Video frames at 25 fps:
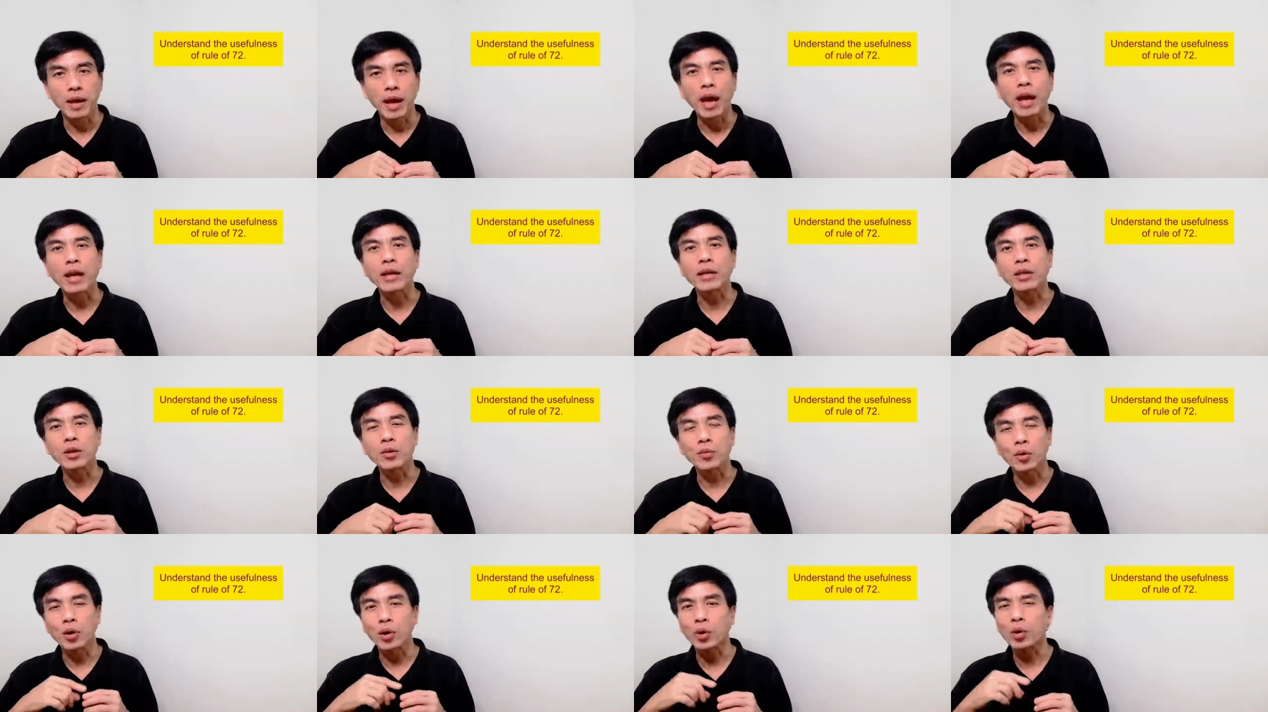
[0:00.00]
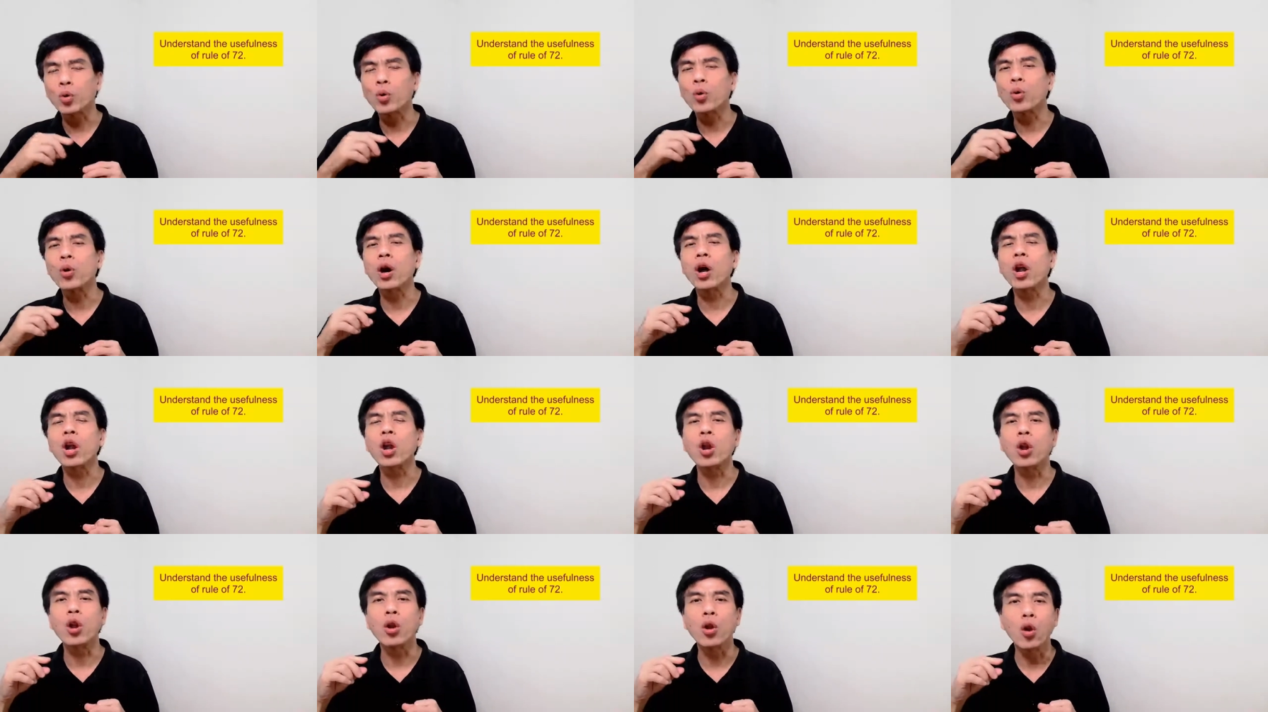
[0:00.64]
and it will go a
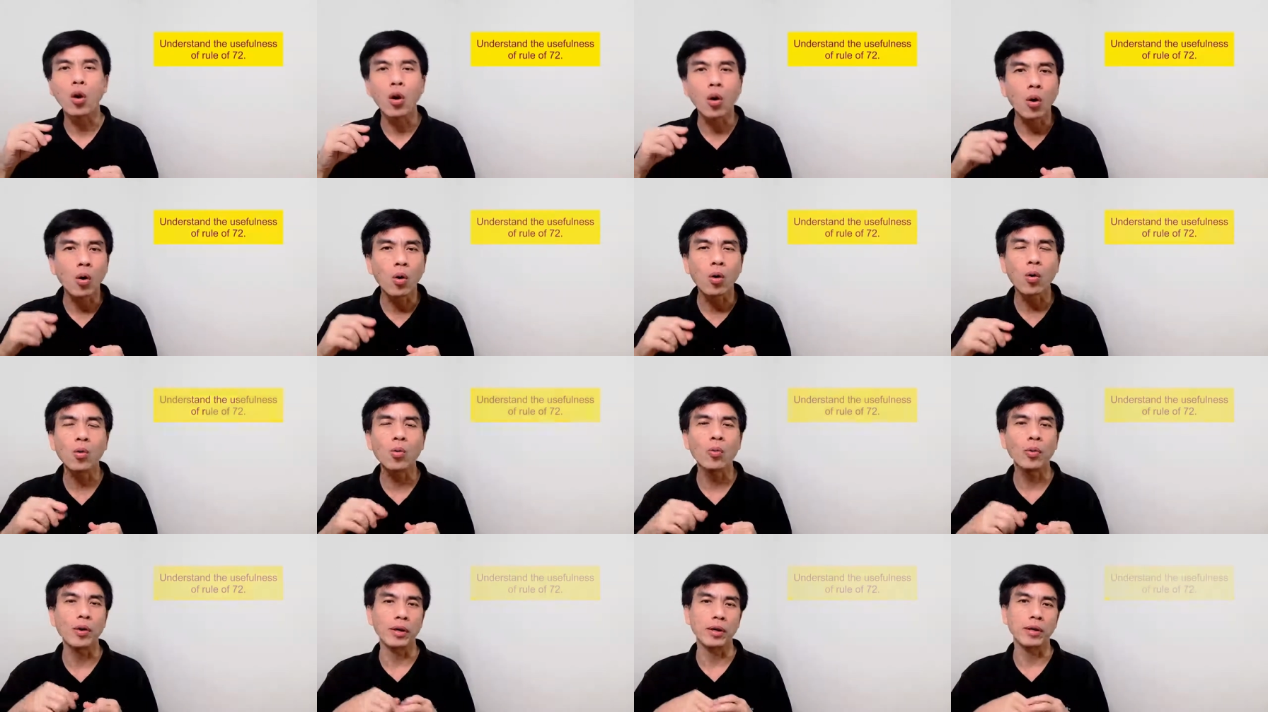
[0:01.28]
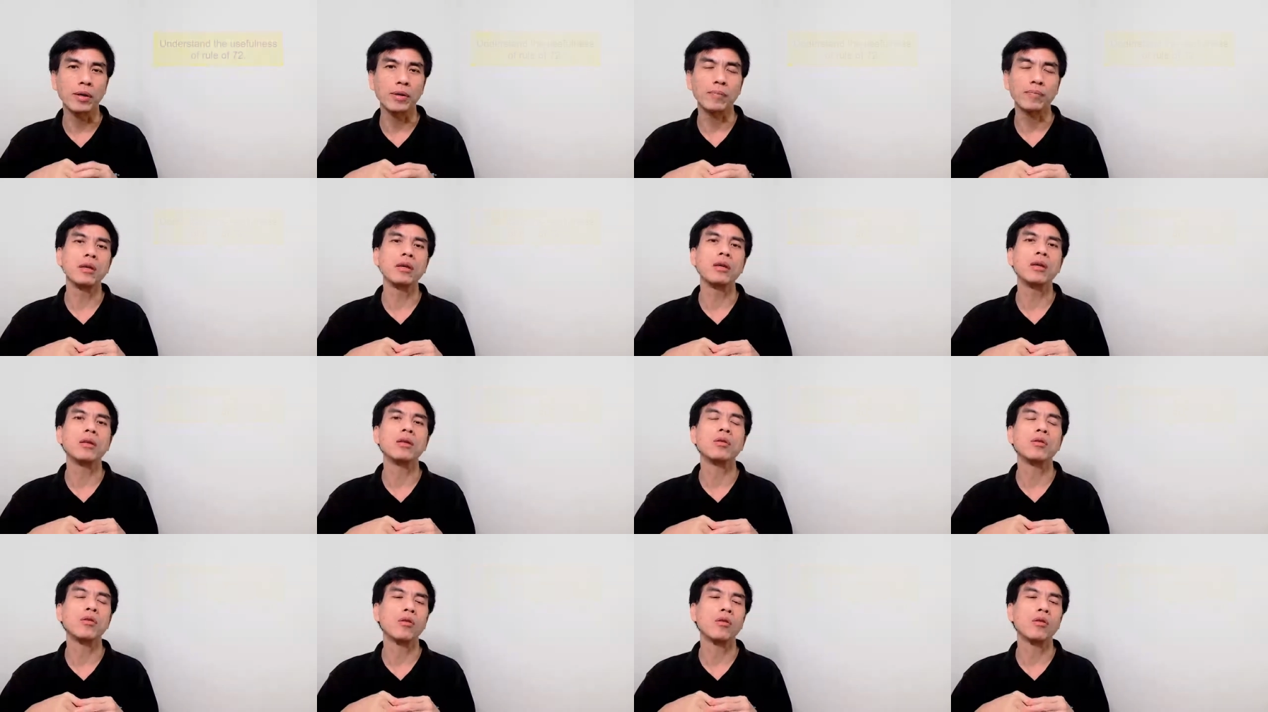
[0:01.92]
long way in